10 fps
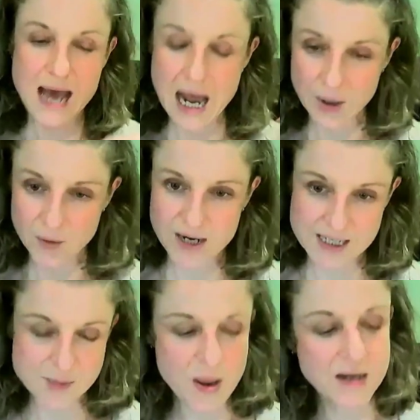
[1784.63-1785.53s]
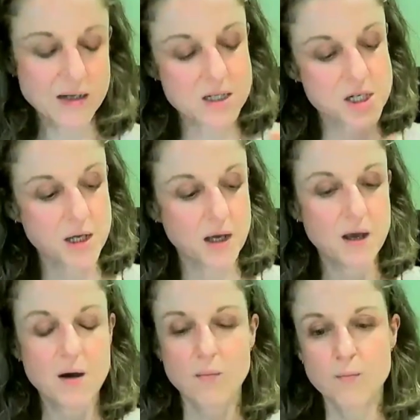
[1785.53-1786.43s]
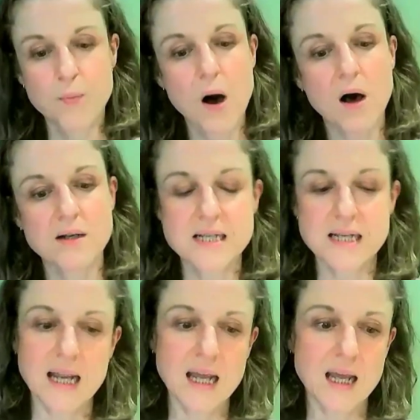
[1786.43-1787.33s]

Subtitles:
calorie expenditure, but